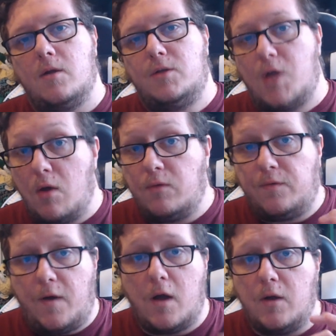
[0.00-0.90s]
Don't
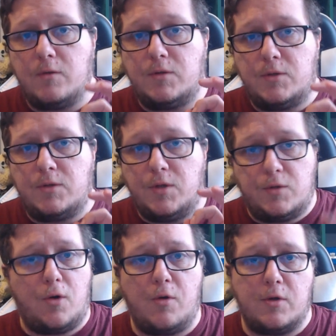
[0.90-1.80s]
follow
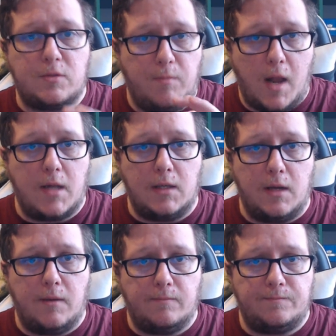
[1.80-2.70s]
tutorials
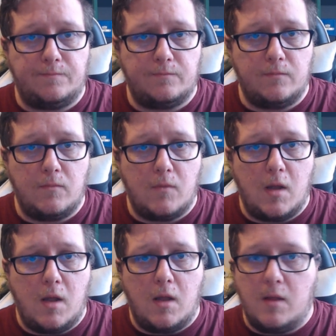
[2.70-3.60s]
blindly.
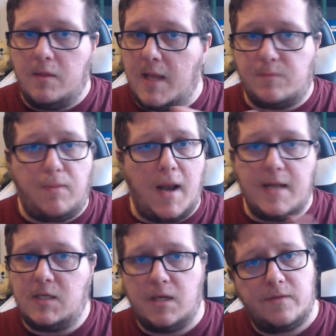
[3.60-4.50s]
There's
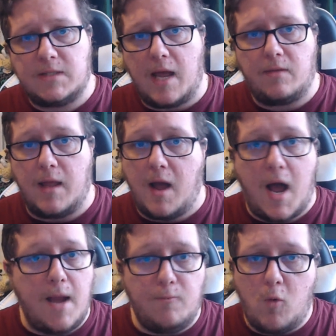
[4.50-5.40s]
plenty of us out there.
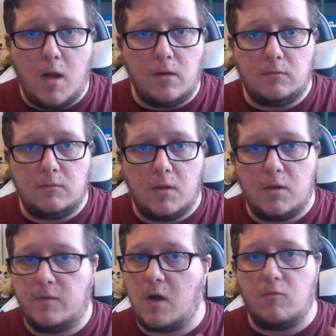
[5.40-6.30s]
I'm one.
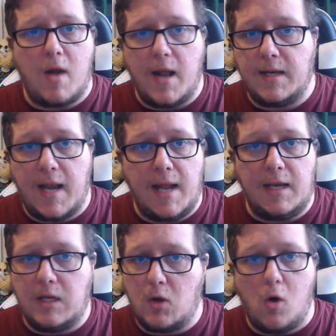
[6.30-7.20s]
You've got Ryan
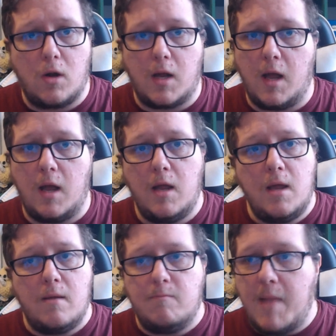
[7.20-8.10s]
Laley, Gorka,
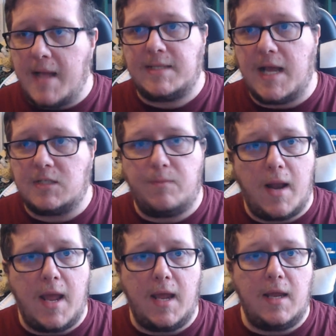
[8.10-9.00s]
Matt
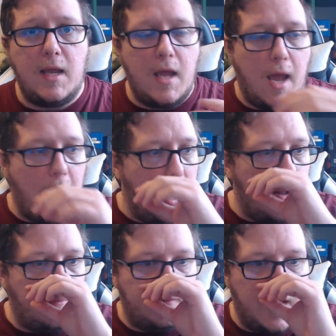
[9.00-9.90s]
Aspland.
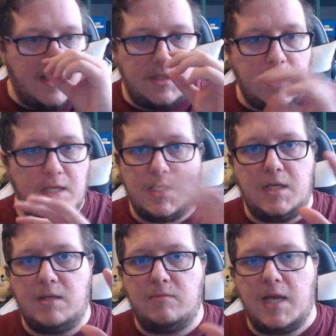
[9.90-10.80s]
Um, there's
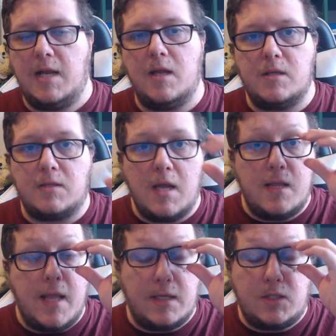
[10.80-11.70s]
CG dealers.
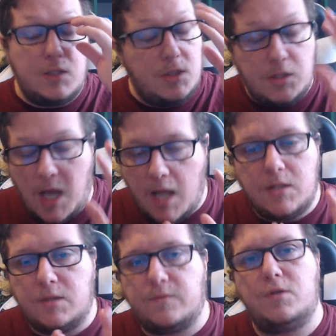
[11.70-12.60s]
There's
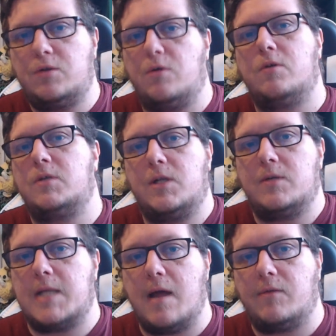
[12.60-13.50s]
tons of tutorial
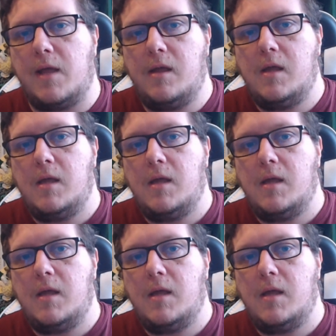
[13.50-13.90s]
series out there,